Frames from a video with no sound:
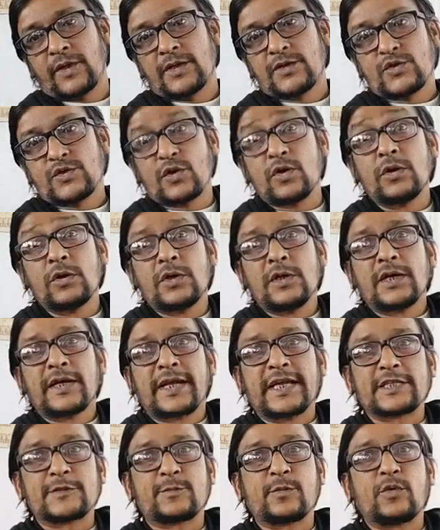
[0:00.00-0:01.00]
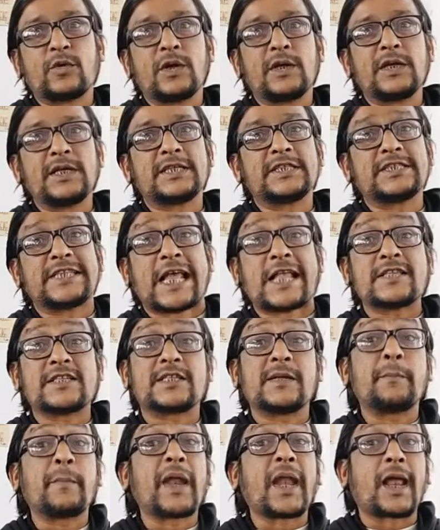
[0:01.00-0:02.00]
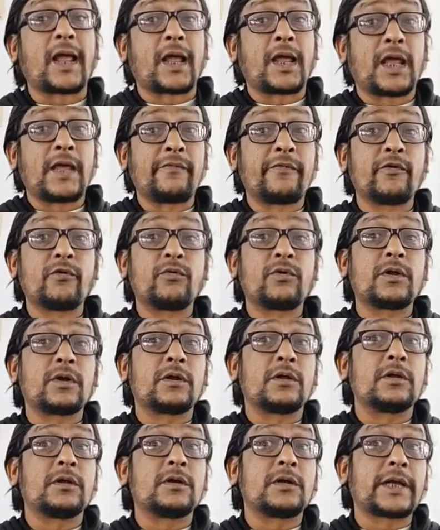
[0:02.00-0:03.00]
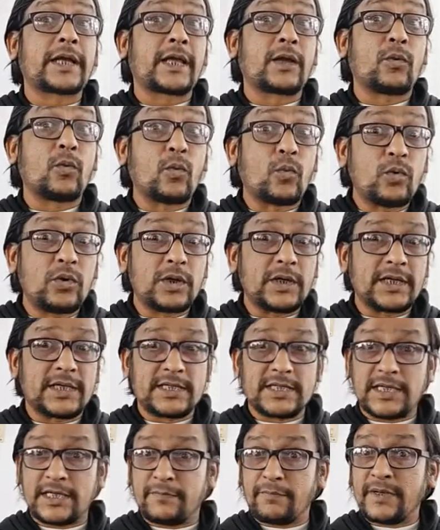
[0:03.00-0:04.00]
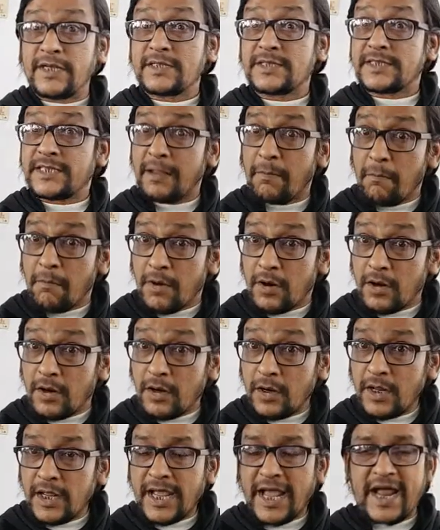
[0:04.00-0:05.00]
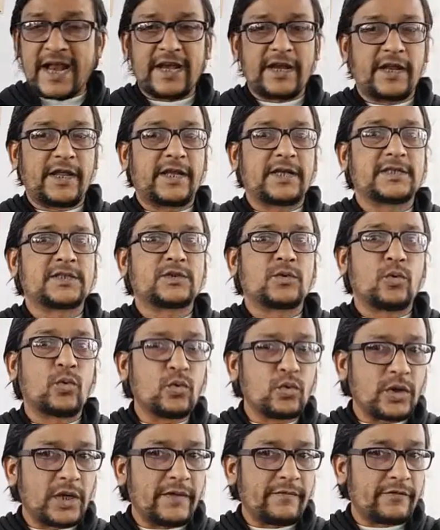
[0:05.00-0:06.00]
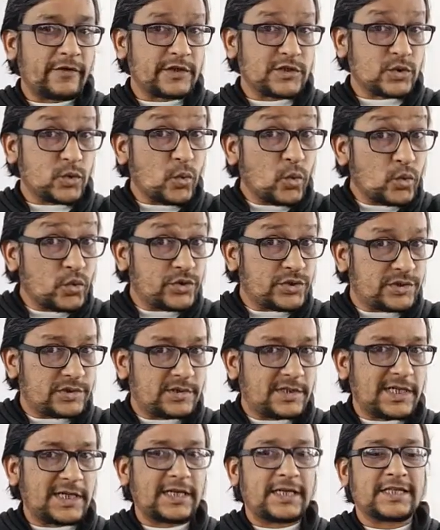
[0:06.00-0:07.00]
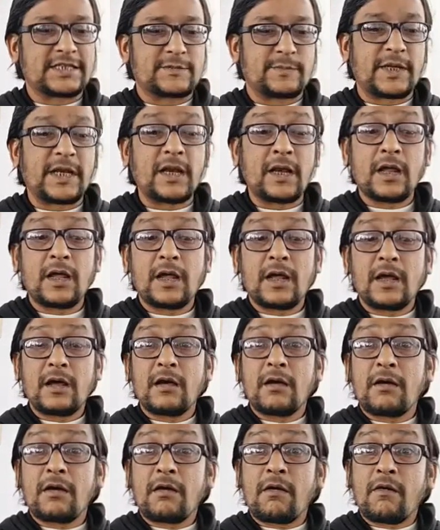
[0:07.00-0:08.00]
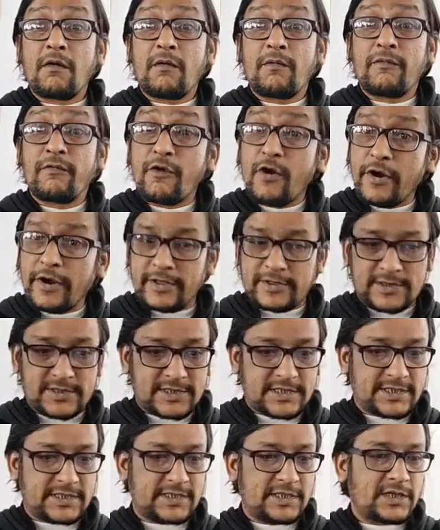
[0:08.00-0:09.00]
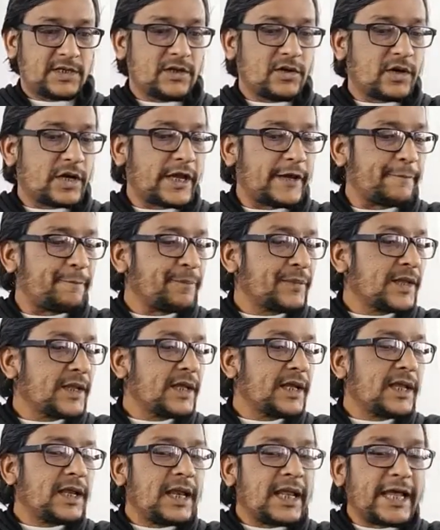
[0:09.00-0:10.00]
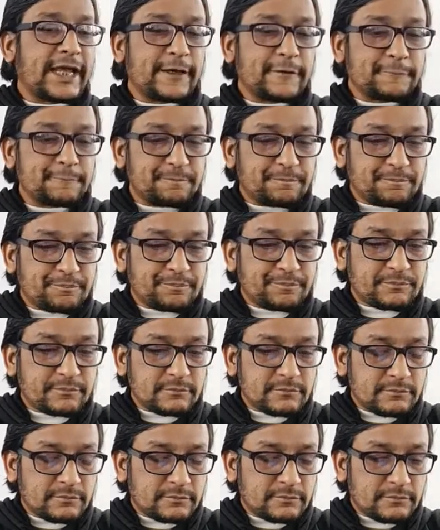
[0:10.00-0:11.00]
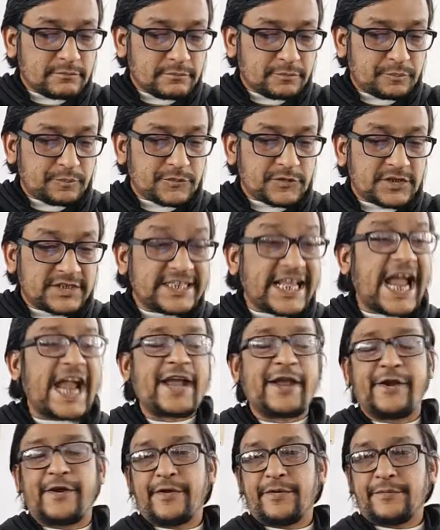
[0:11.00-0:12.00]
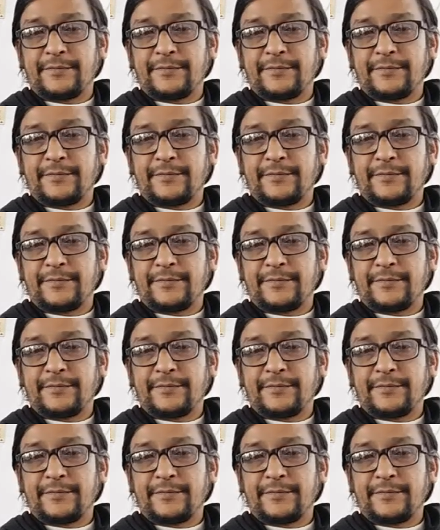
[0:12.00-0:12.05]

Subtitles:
So gets plural, it changes the meaning. If you taking wood, it means timber, and it is wood. If it is woods, then it is mean forest. Okay, like sand.